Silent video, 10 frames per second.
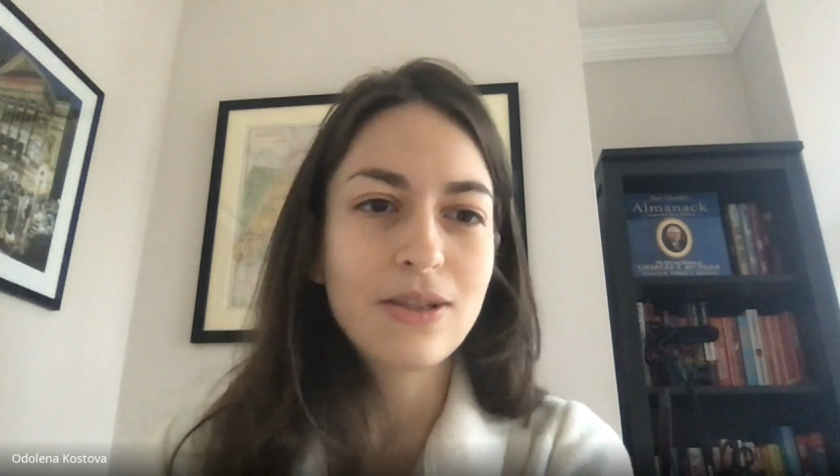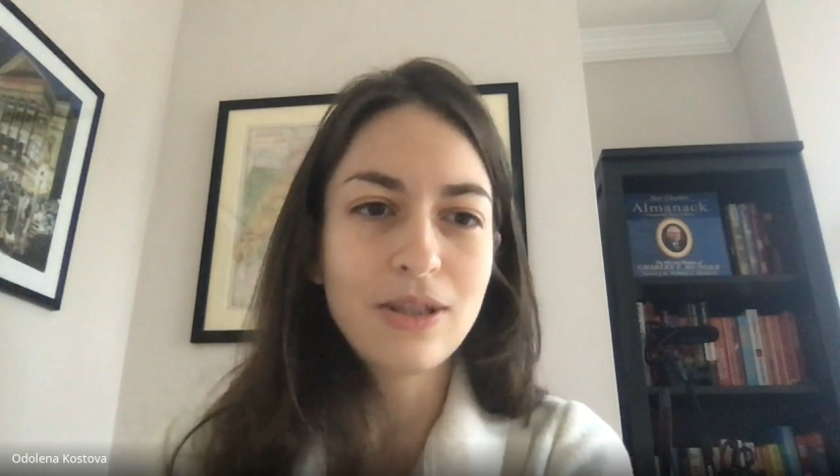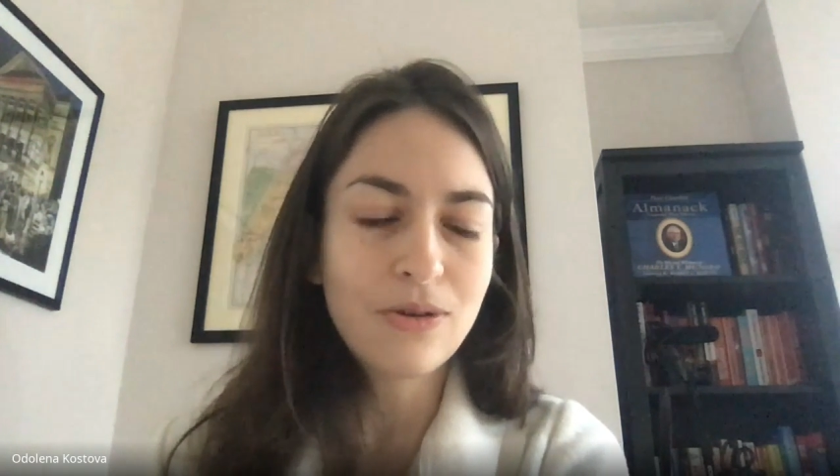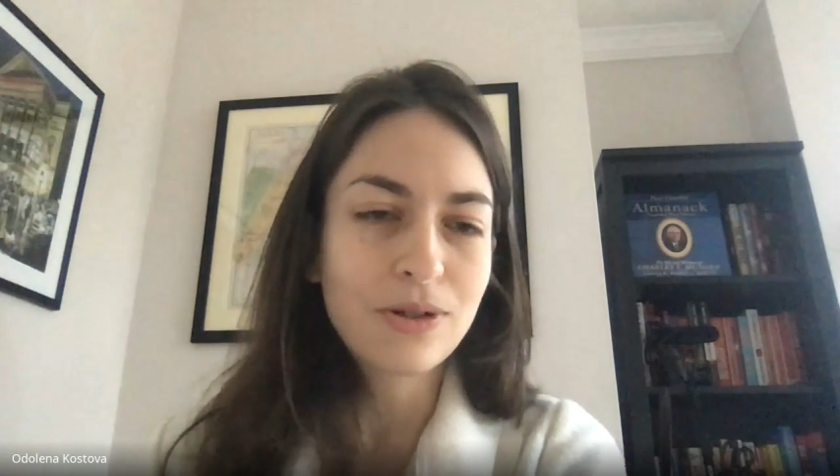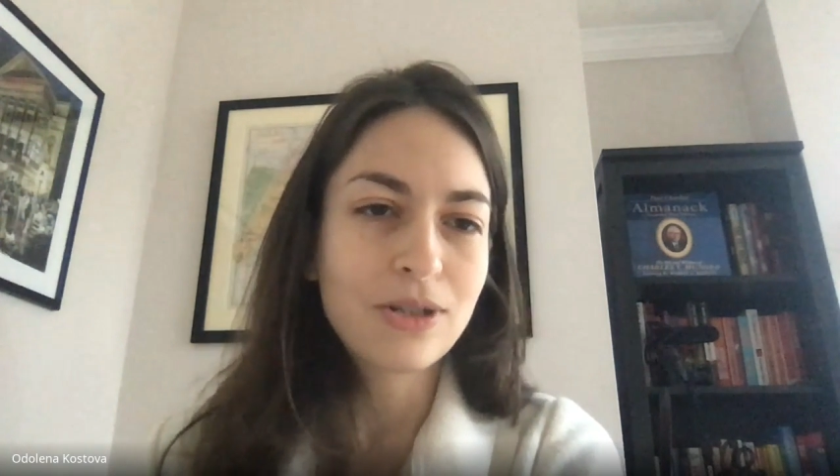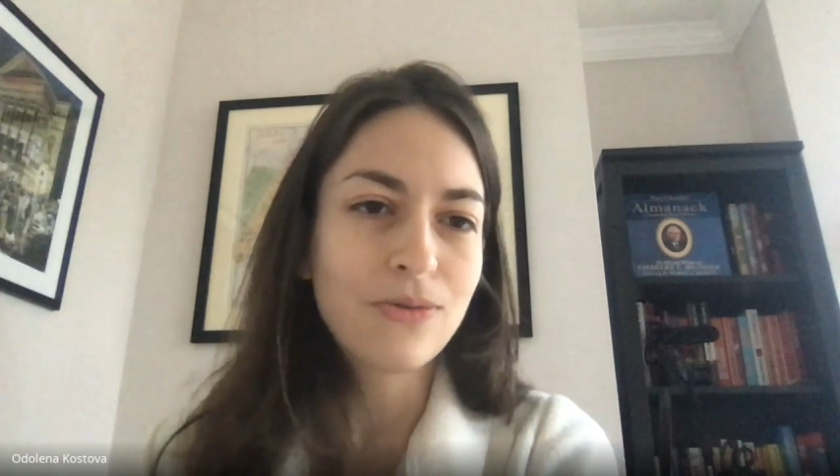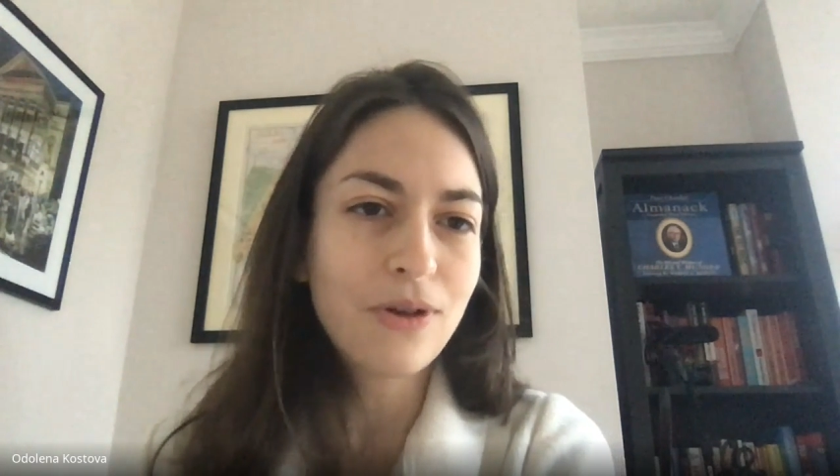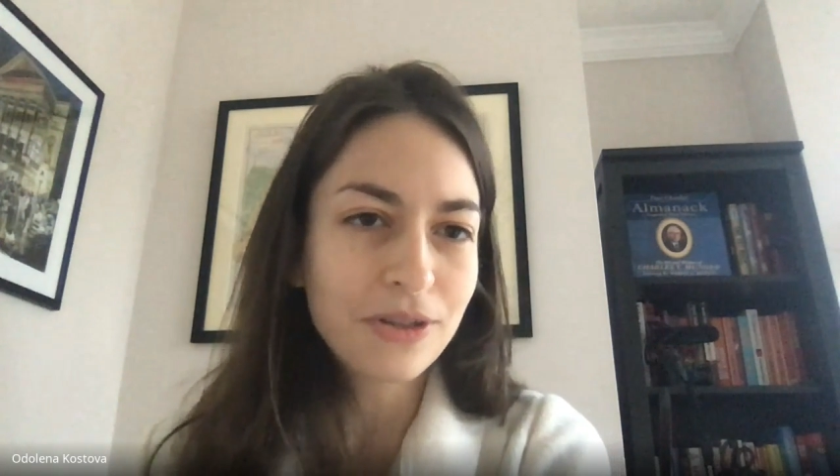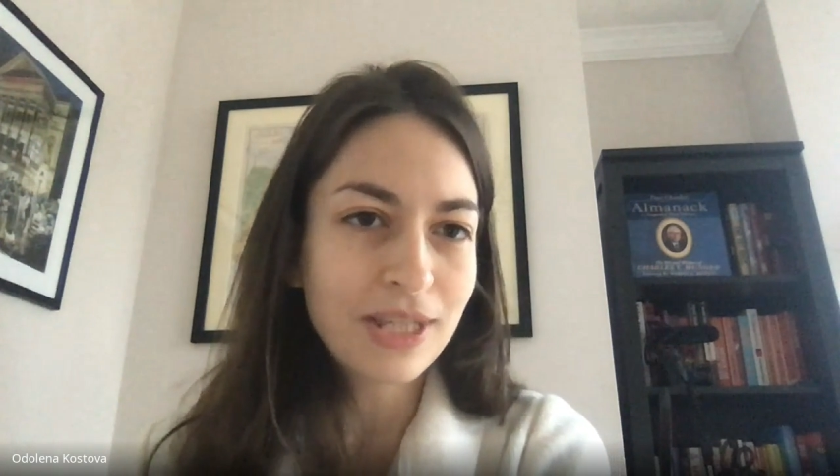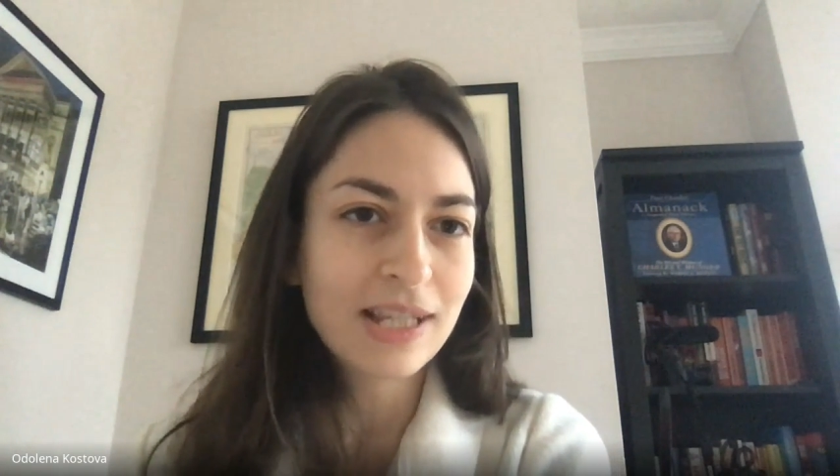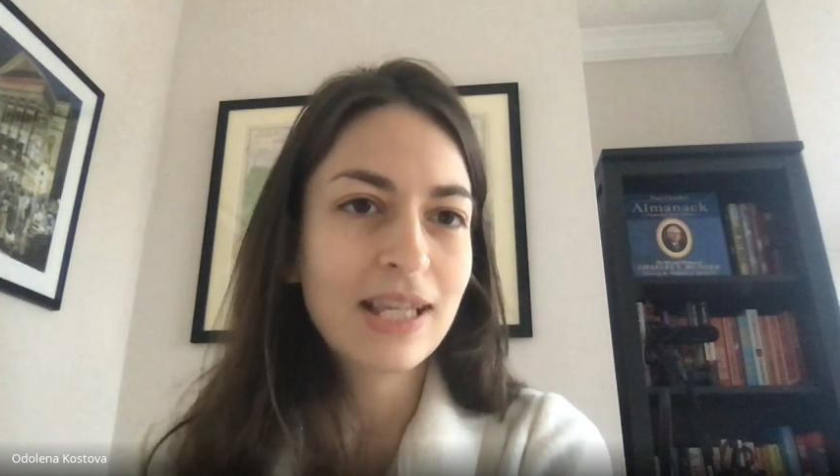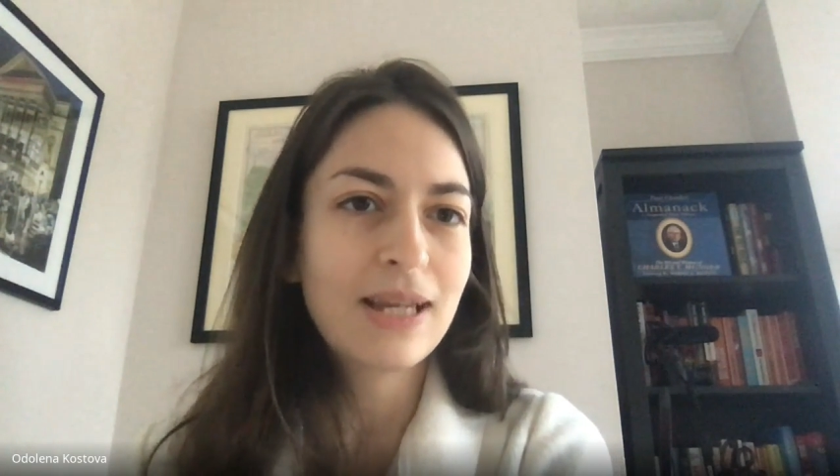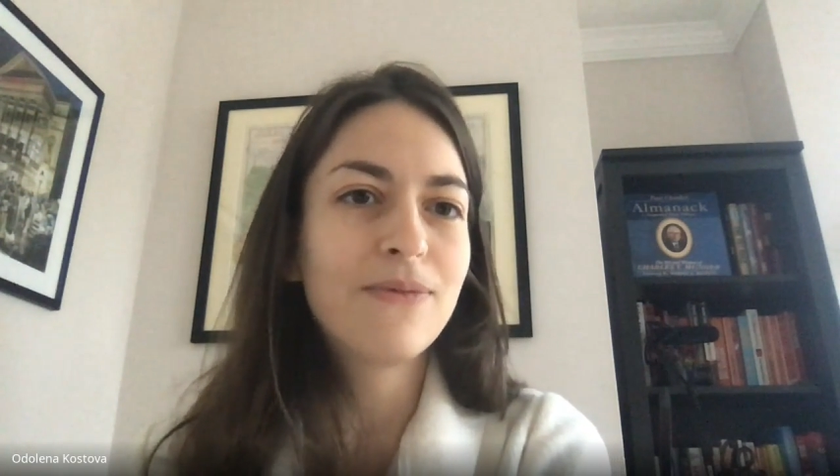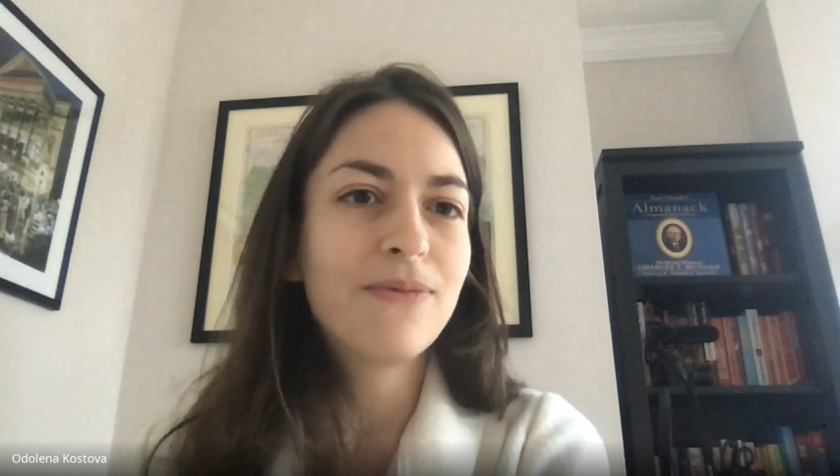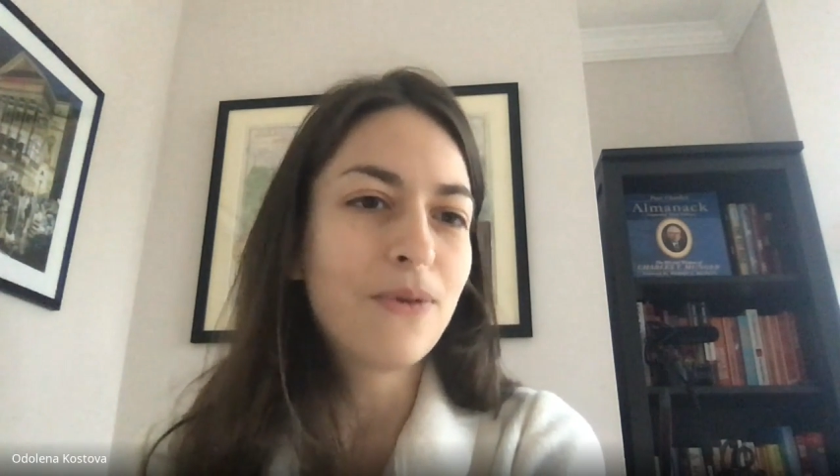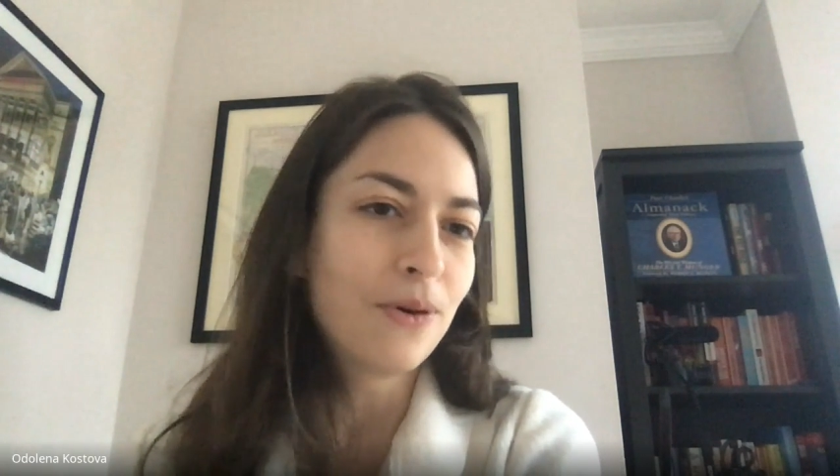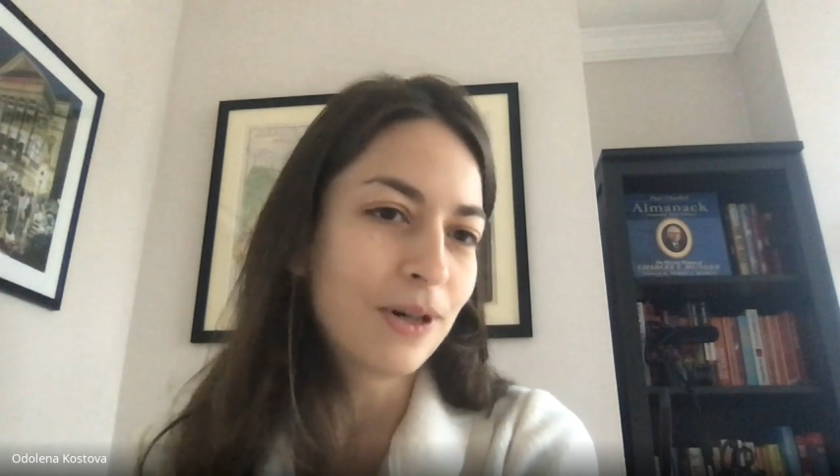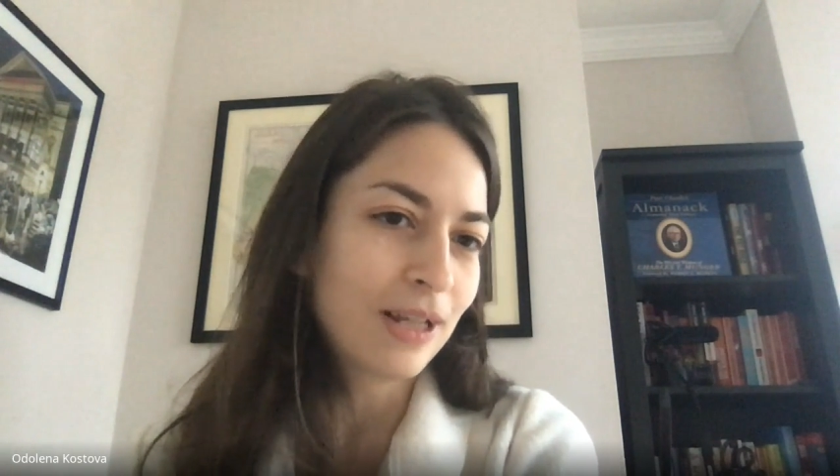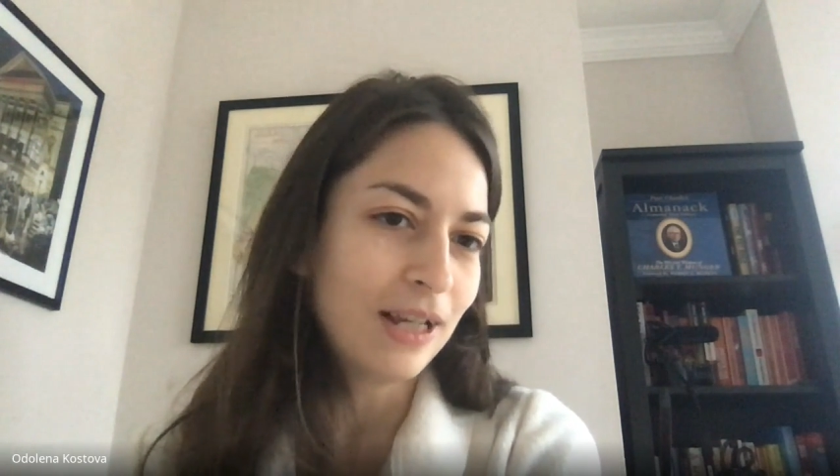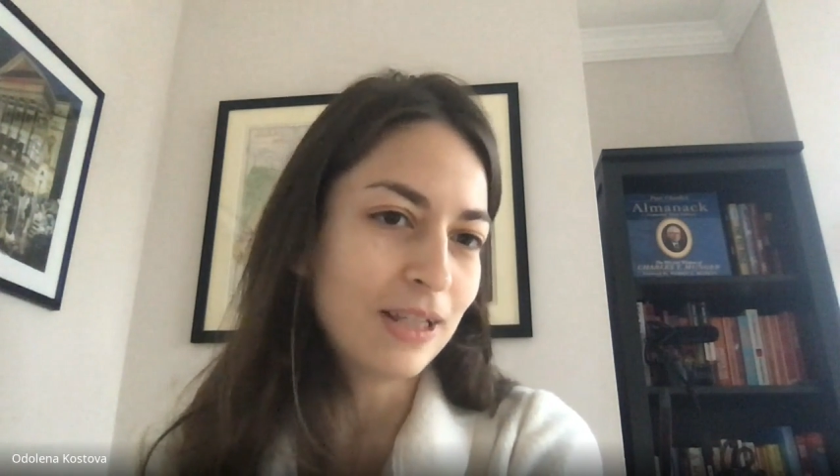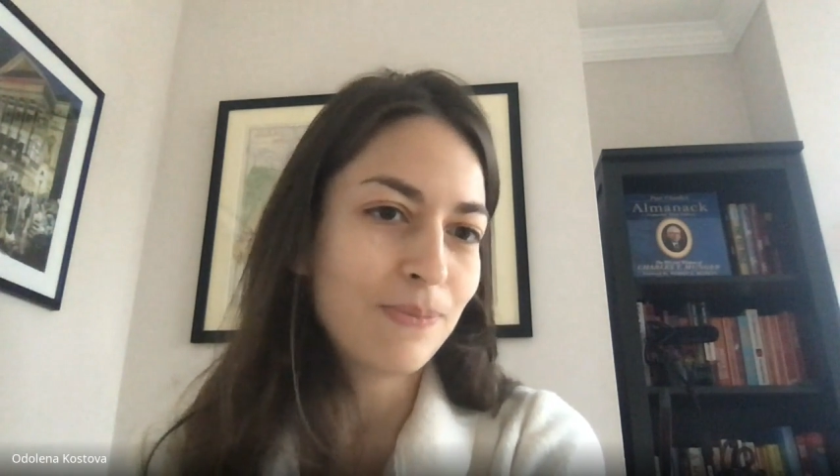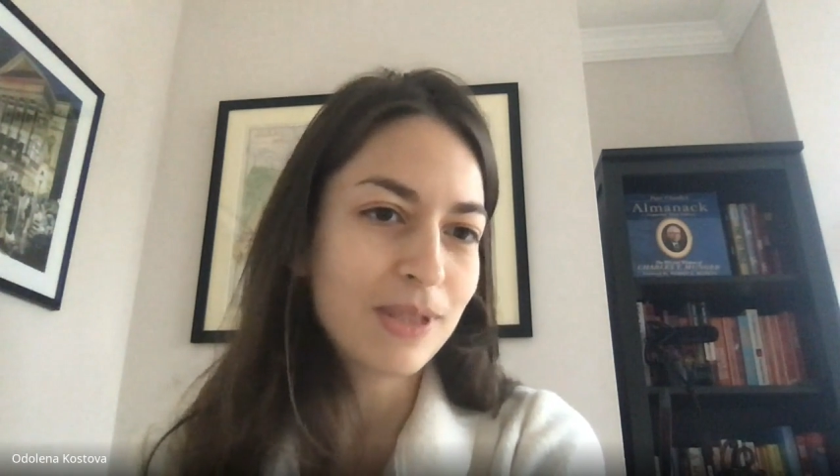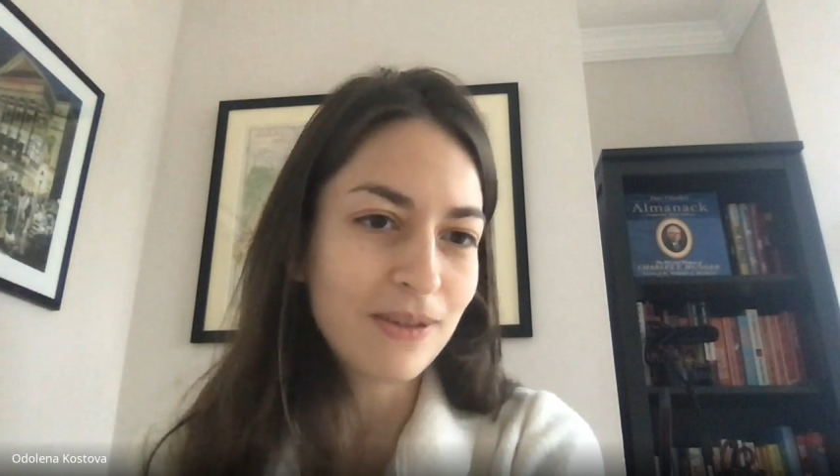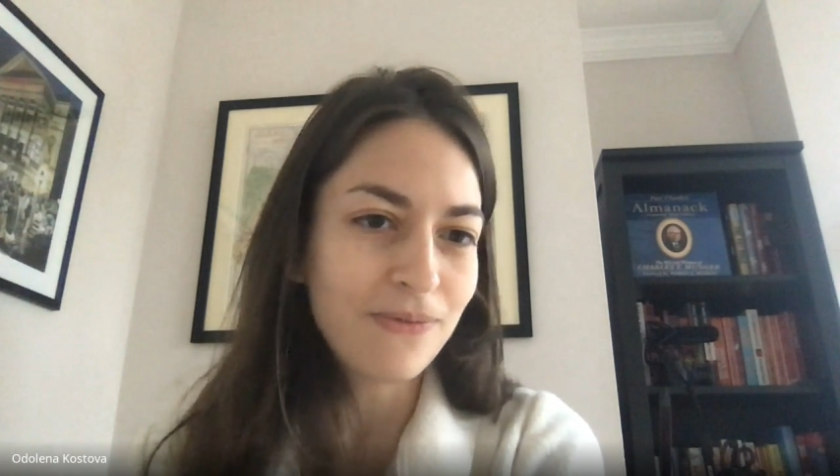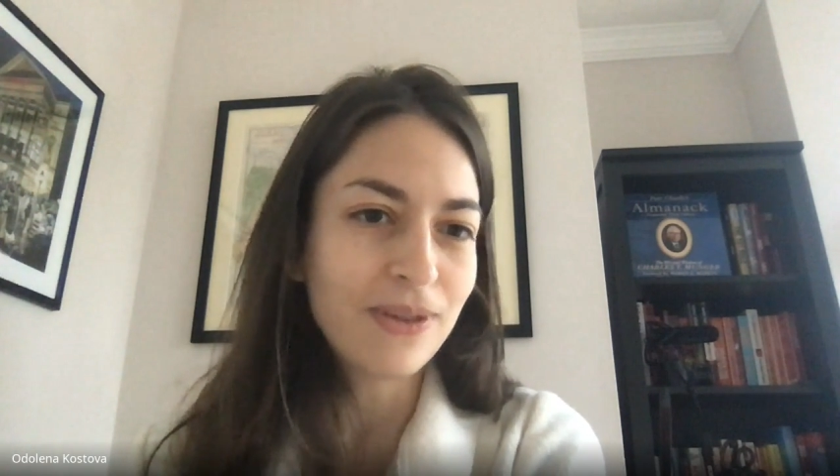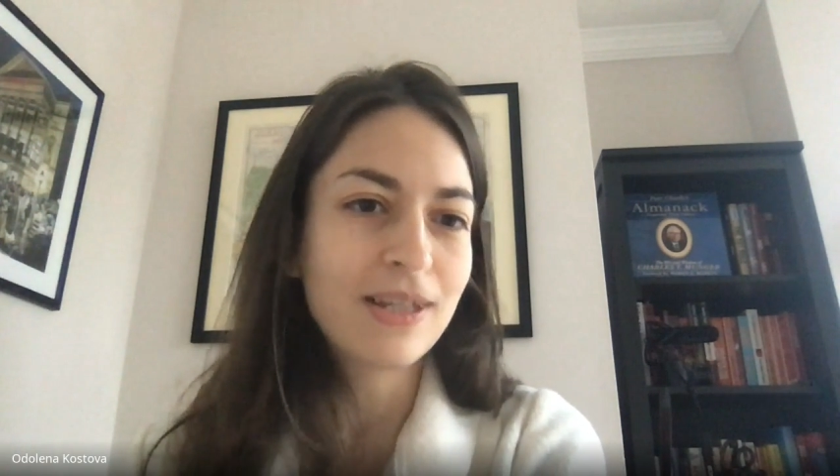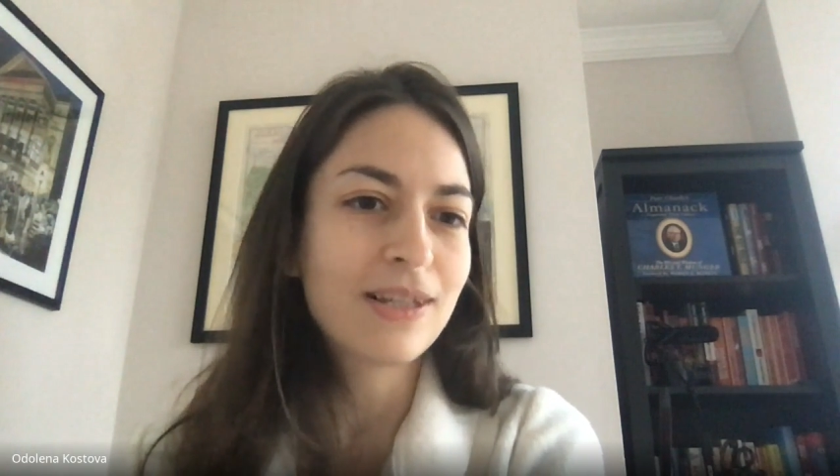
in order to contact them for specific